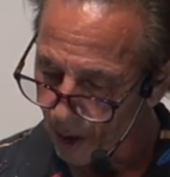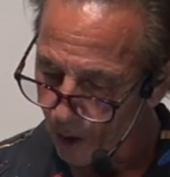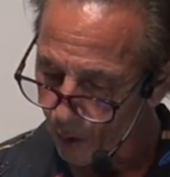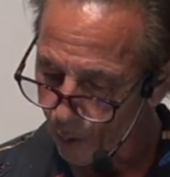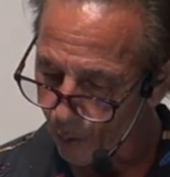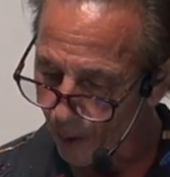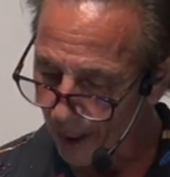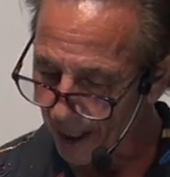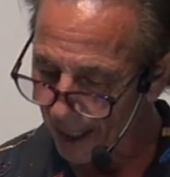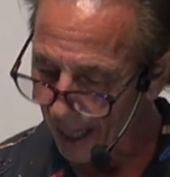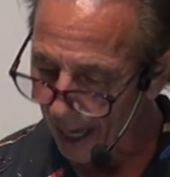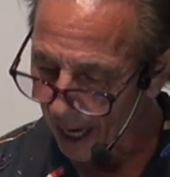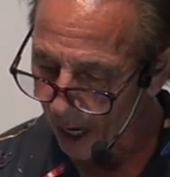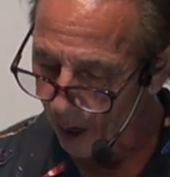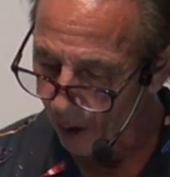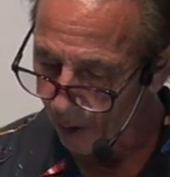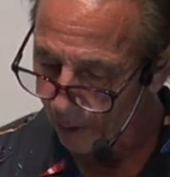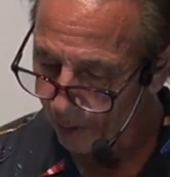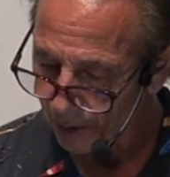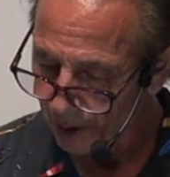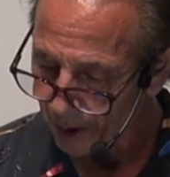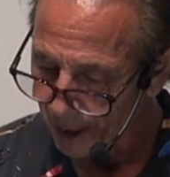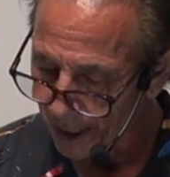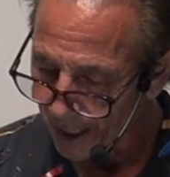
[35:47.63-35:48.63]
went
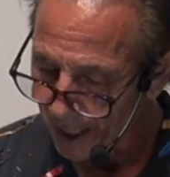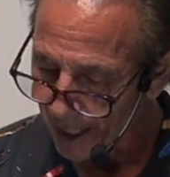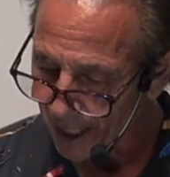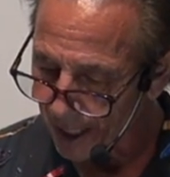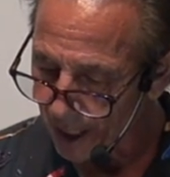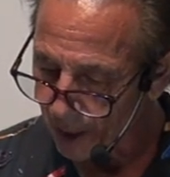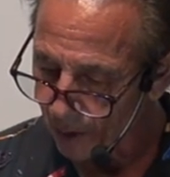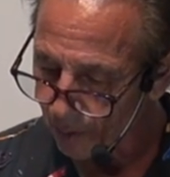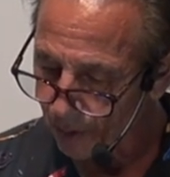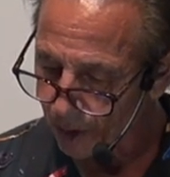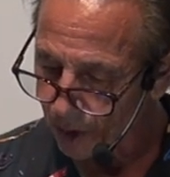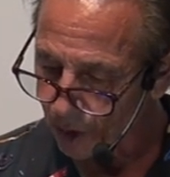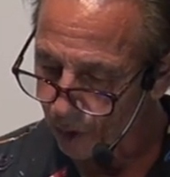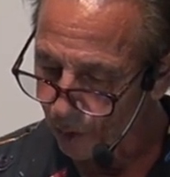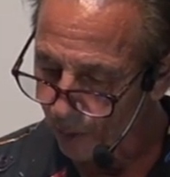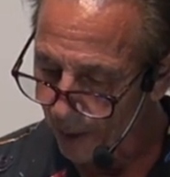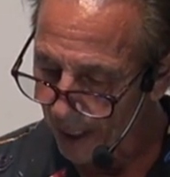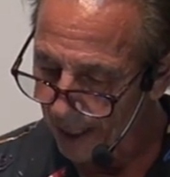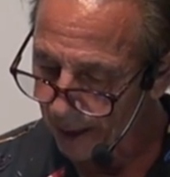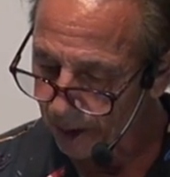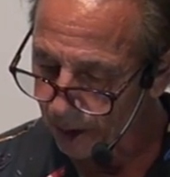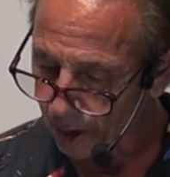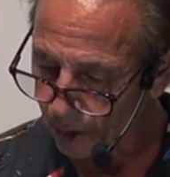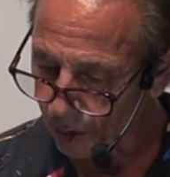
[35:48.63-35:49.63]
out, and it was
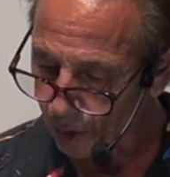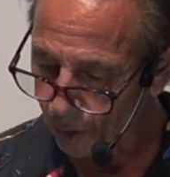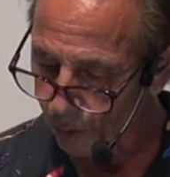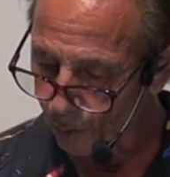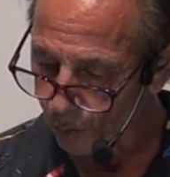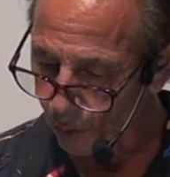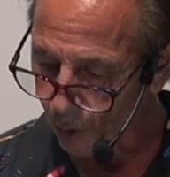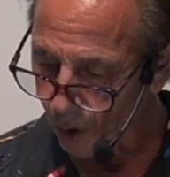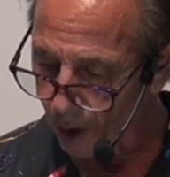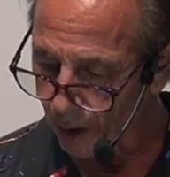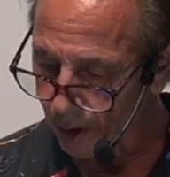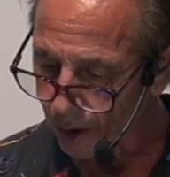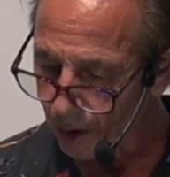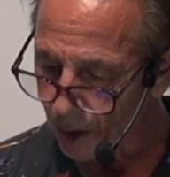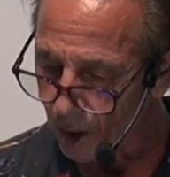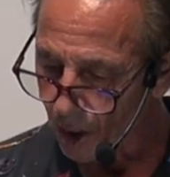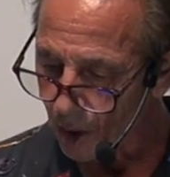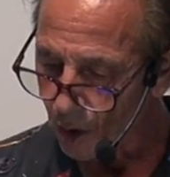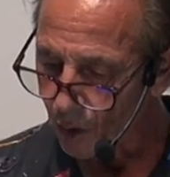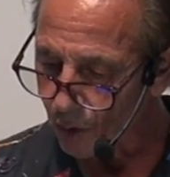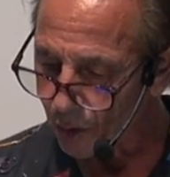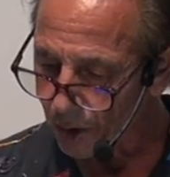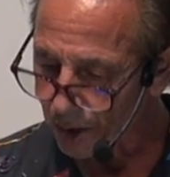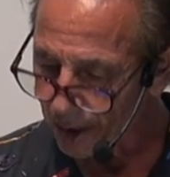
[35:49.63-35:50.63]
granted to one
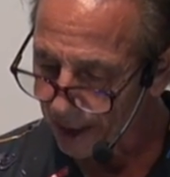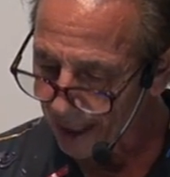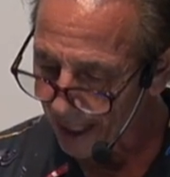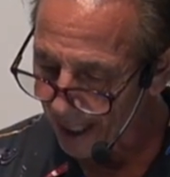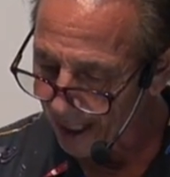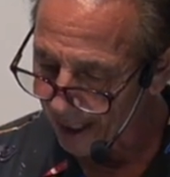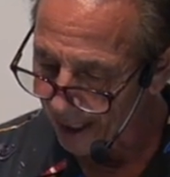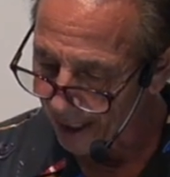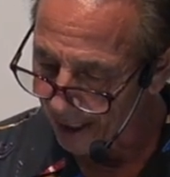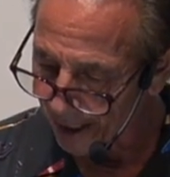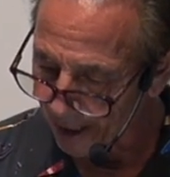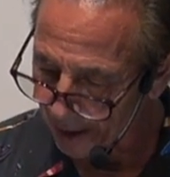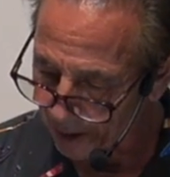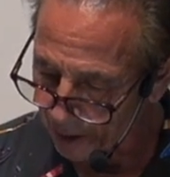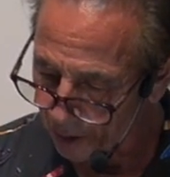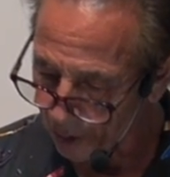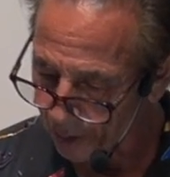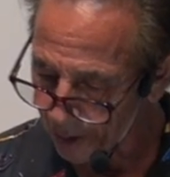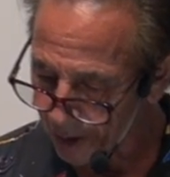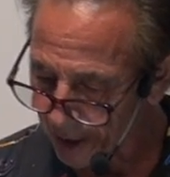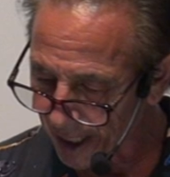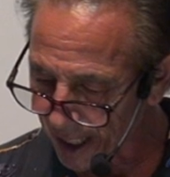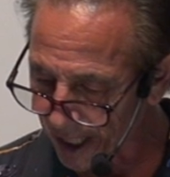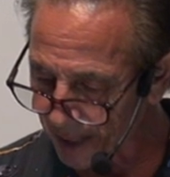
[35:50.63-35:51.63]
who sat in it to
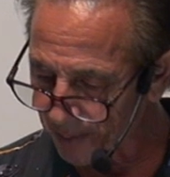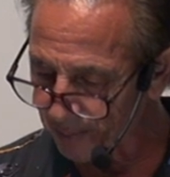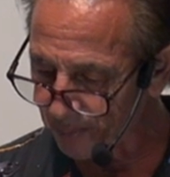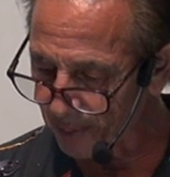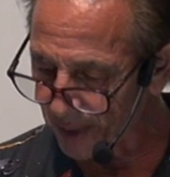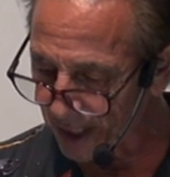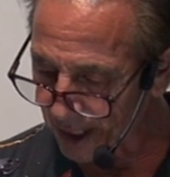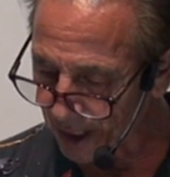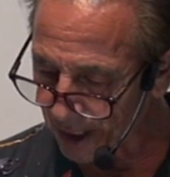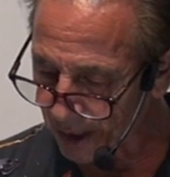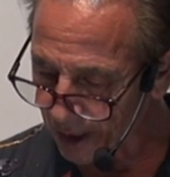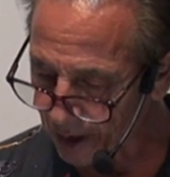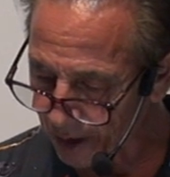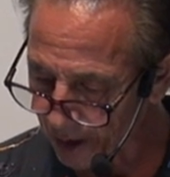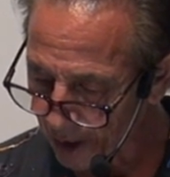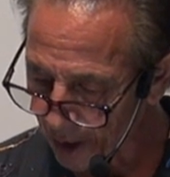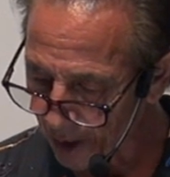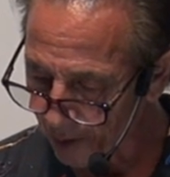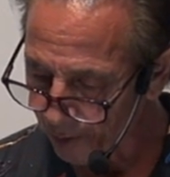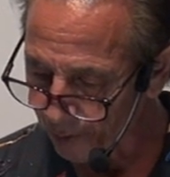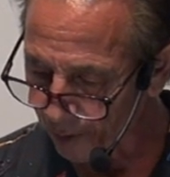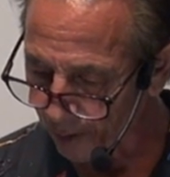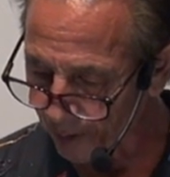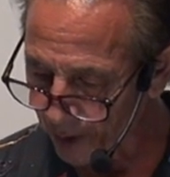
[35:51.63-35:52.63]
take peace
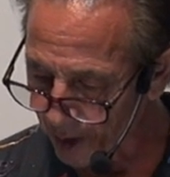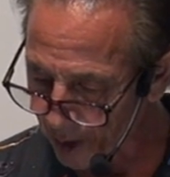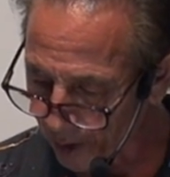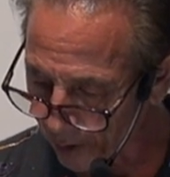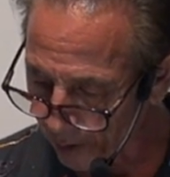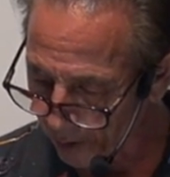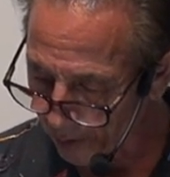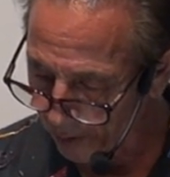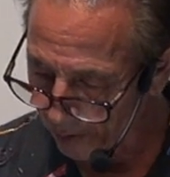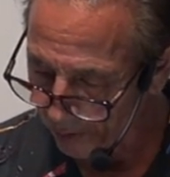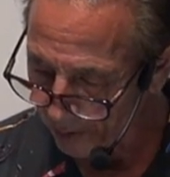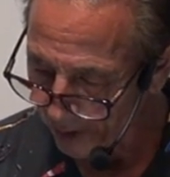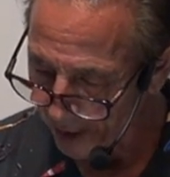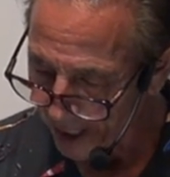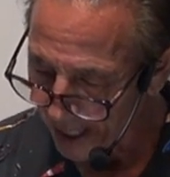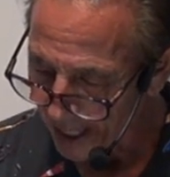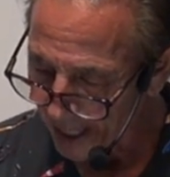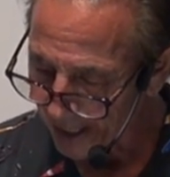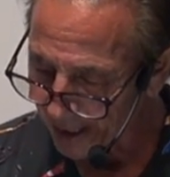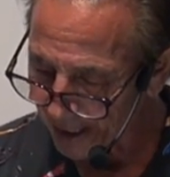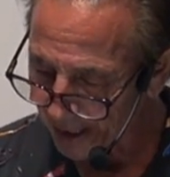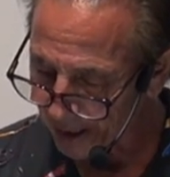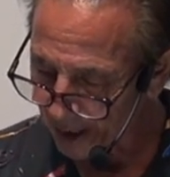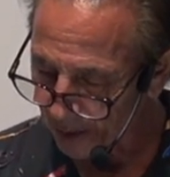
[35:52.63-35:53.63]
from the earth,
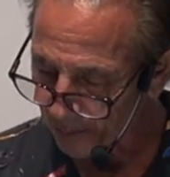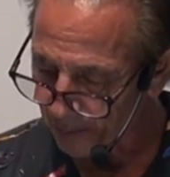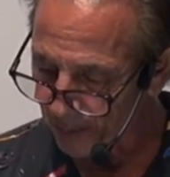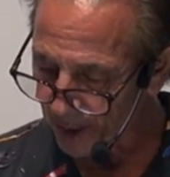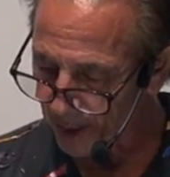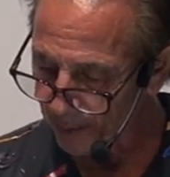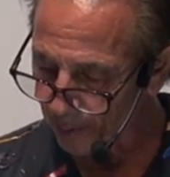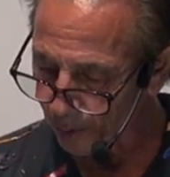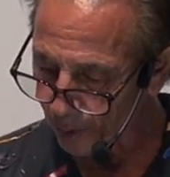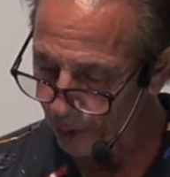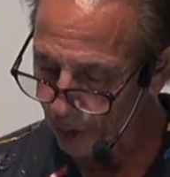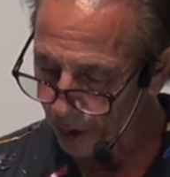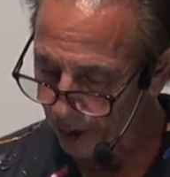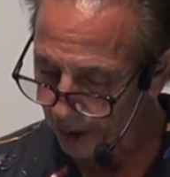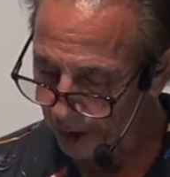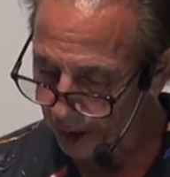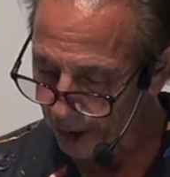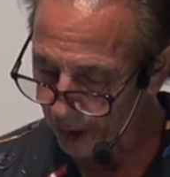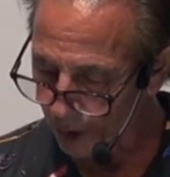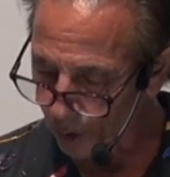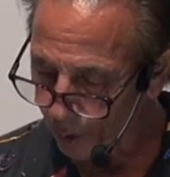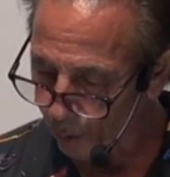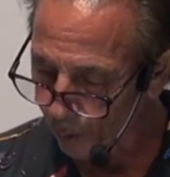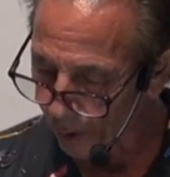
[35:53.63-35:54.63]
and that the people should
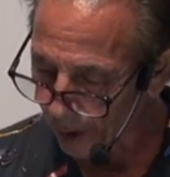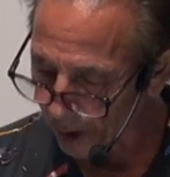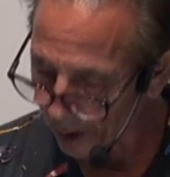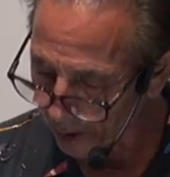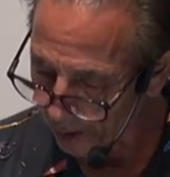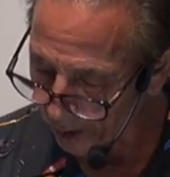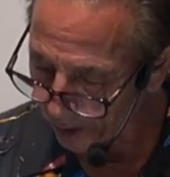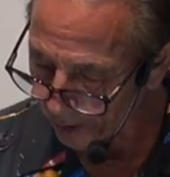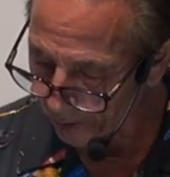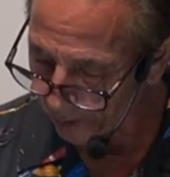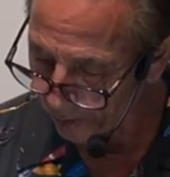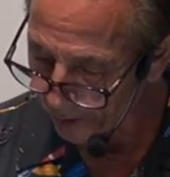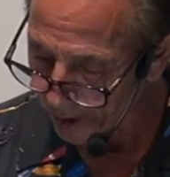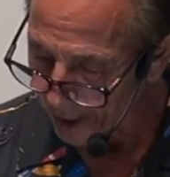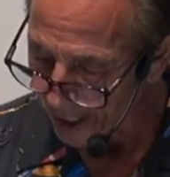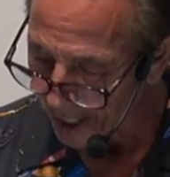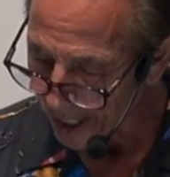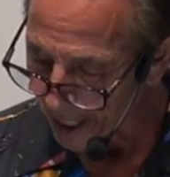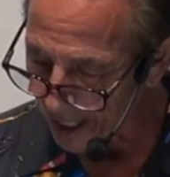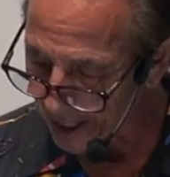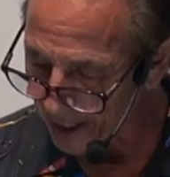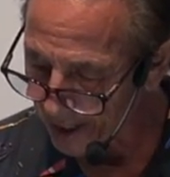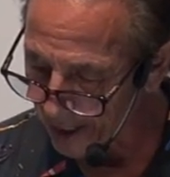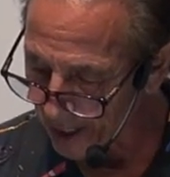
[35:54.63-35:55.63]
kill one another,
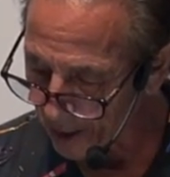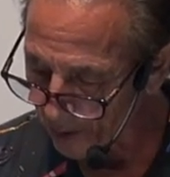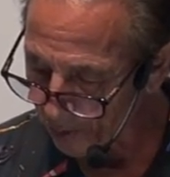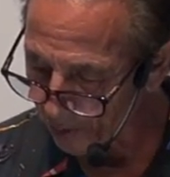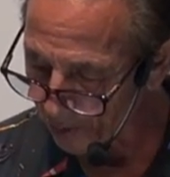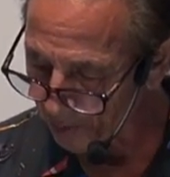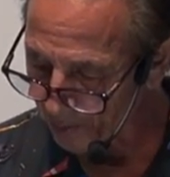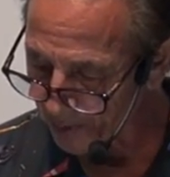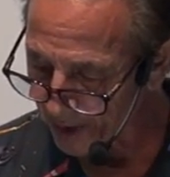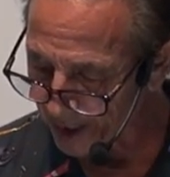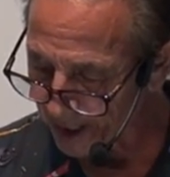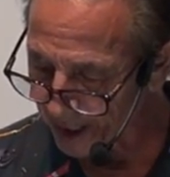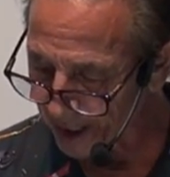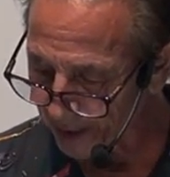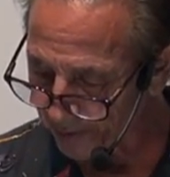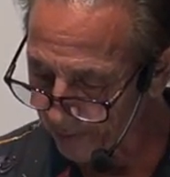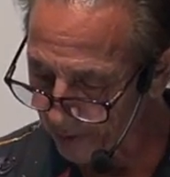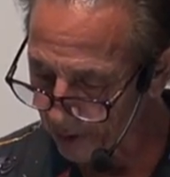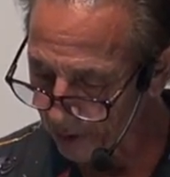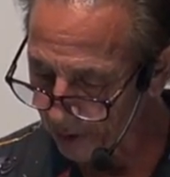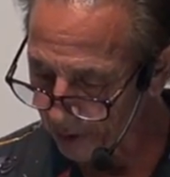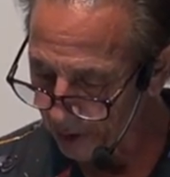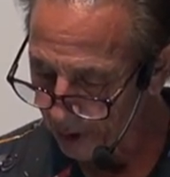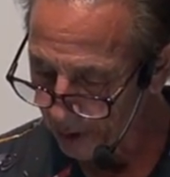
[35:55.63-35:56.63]
and they would be
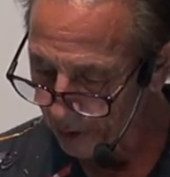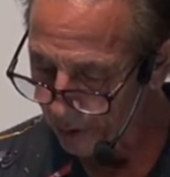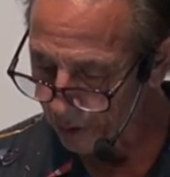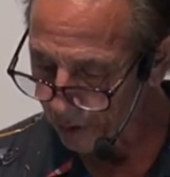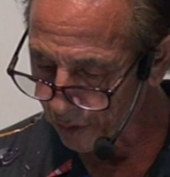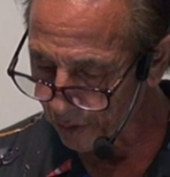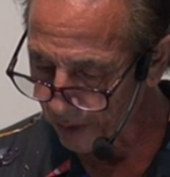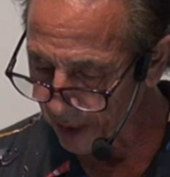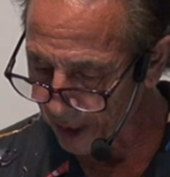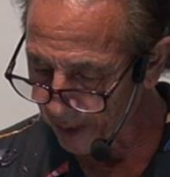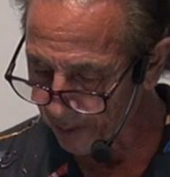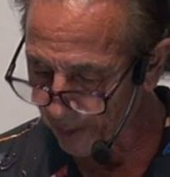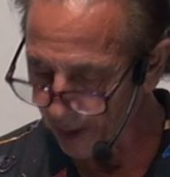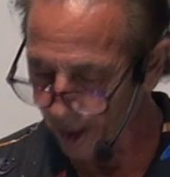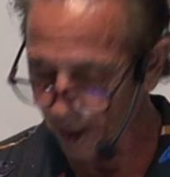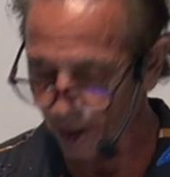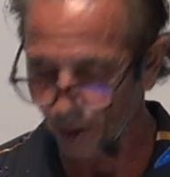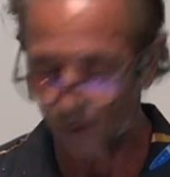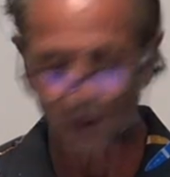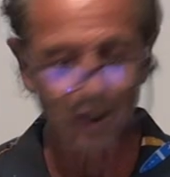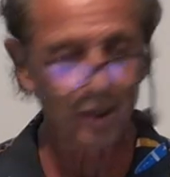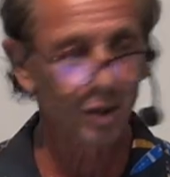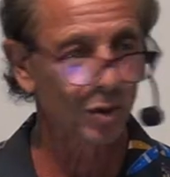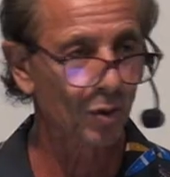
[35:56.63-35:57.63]
given to him a
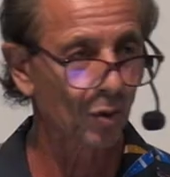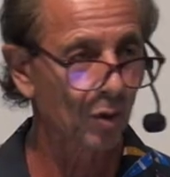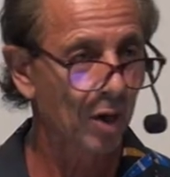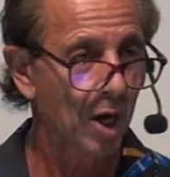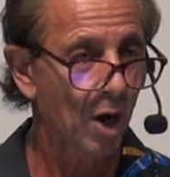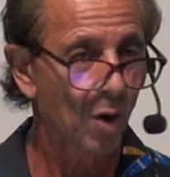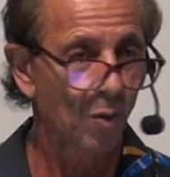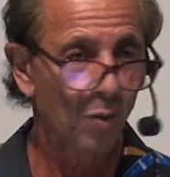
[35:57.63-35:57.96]
great sword.